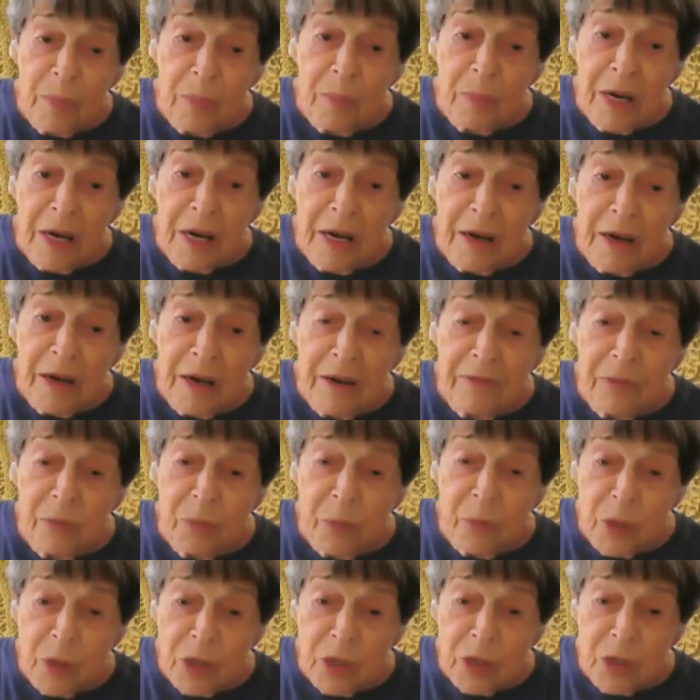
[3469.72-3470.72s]
form
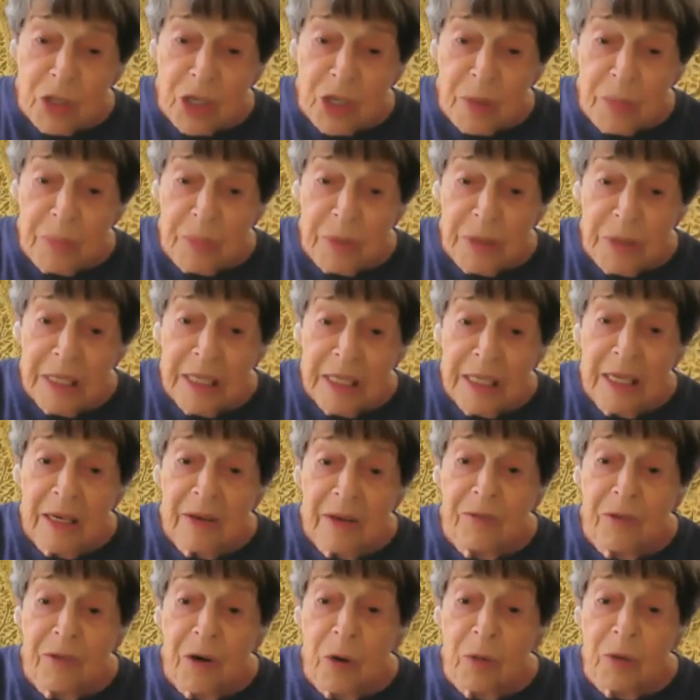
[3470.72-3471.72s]
of worship
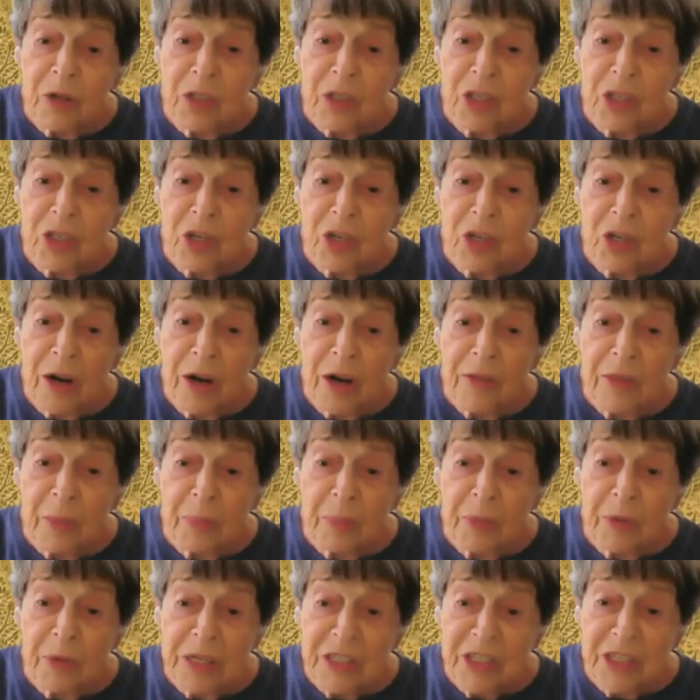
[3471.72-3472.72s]

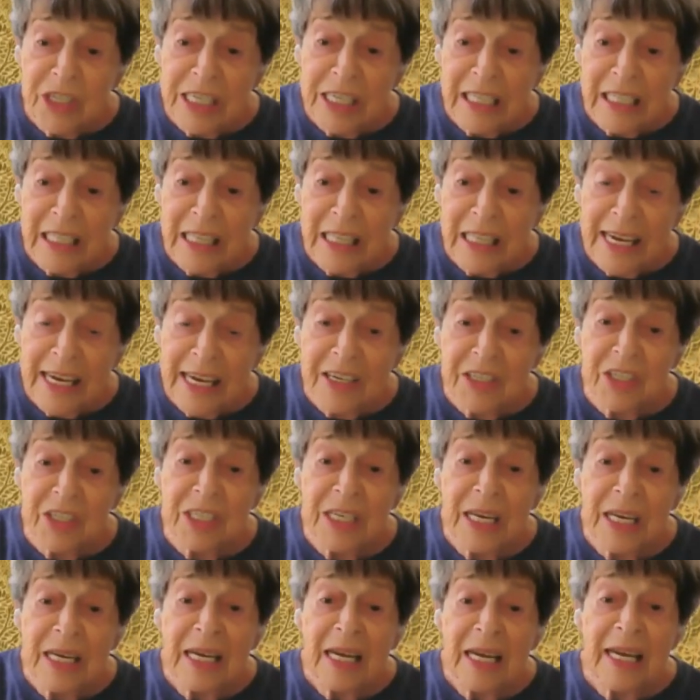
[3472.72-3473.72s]
focused on the priestly
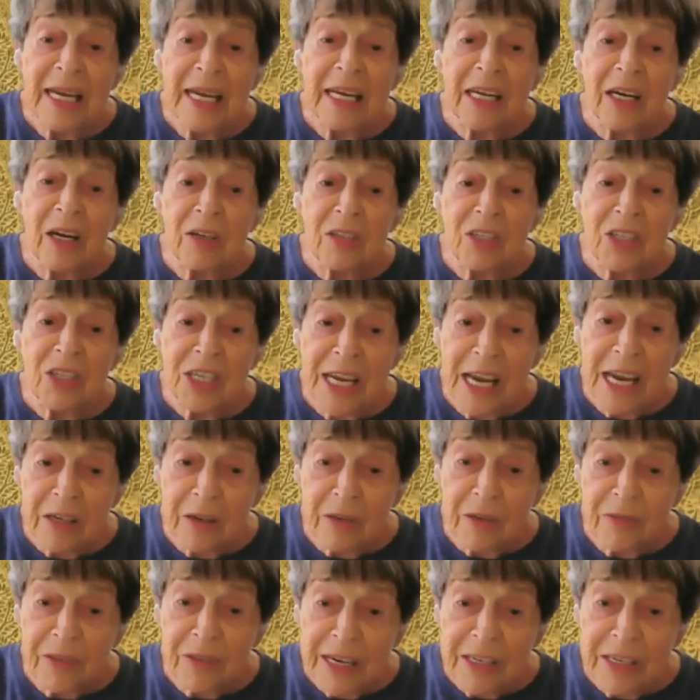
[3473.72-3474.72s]
class and
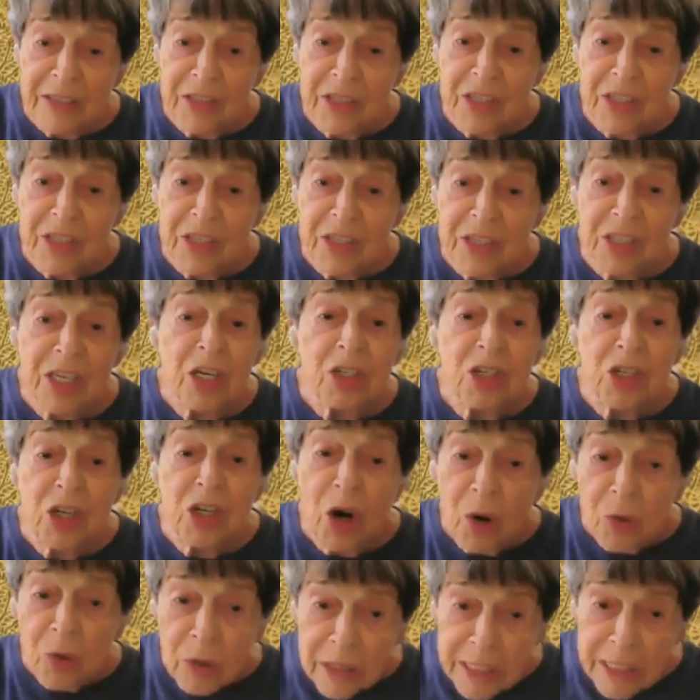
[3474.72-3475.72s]
on
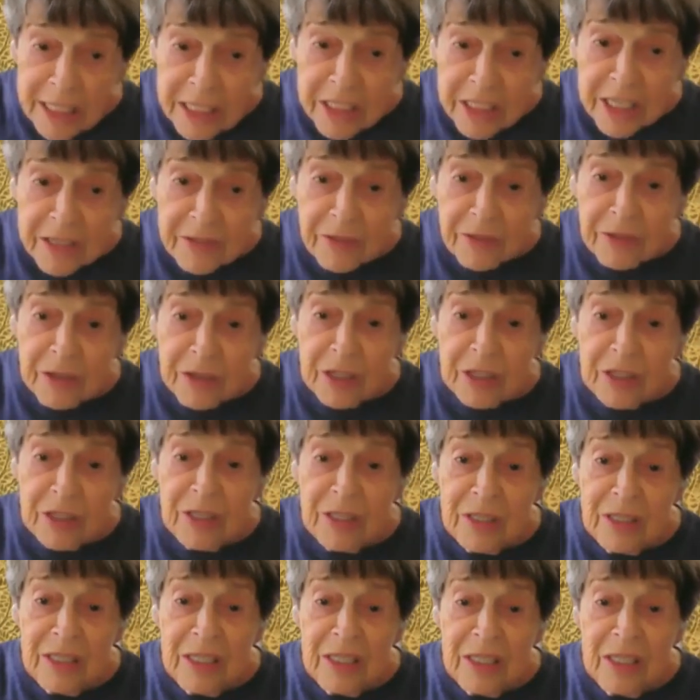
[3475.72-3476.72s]
sacrifices. Totally
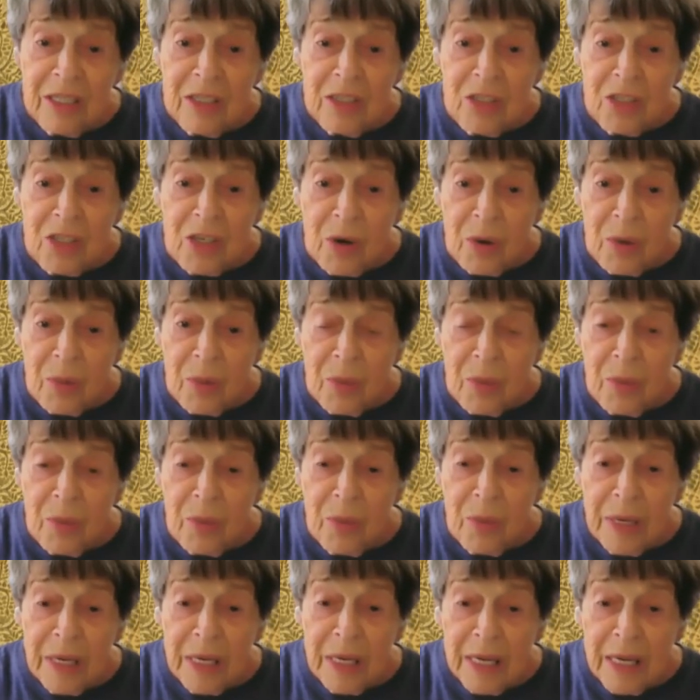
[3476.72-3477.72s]
different.
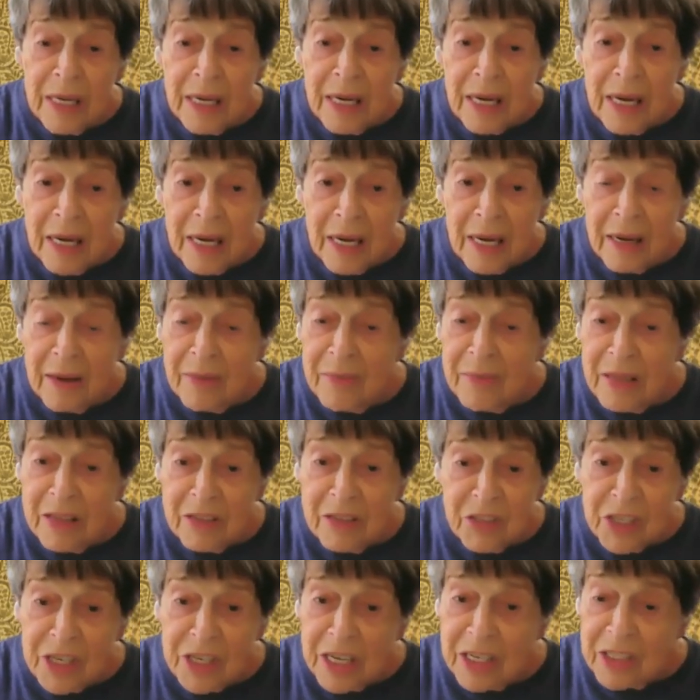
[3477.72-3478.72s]
So
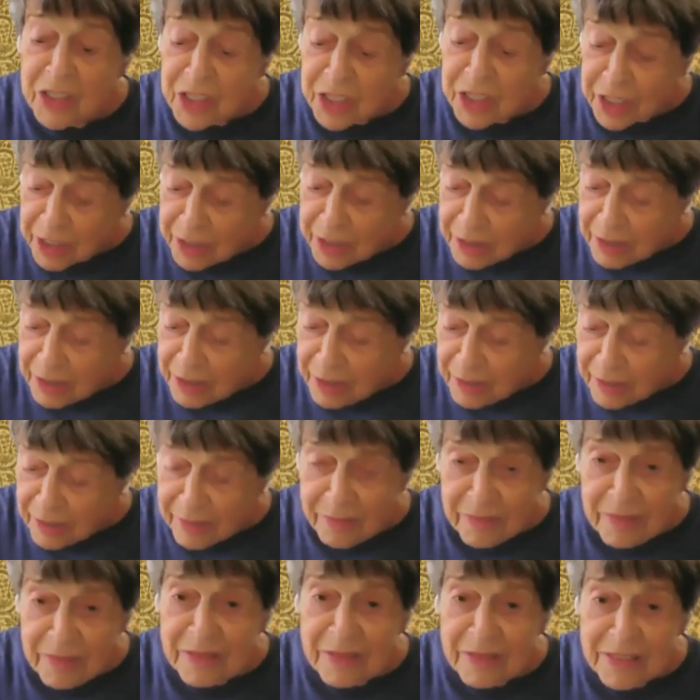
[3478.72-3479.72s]

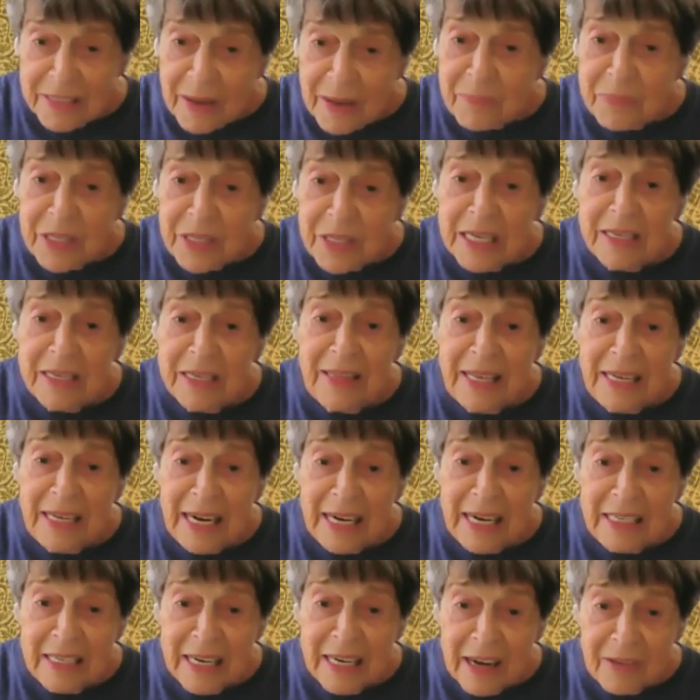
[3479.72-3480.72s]
it's
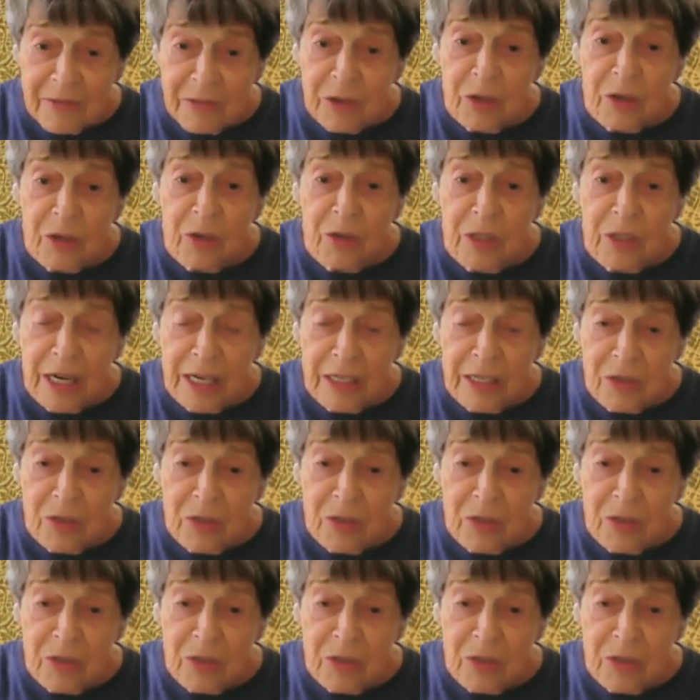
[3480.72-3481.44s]
something that I never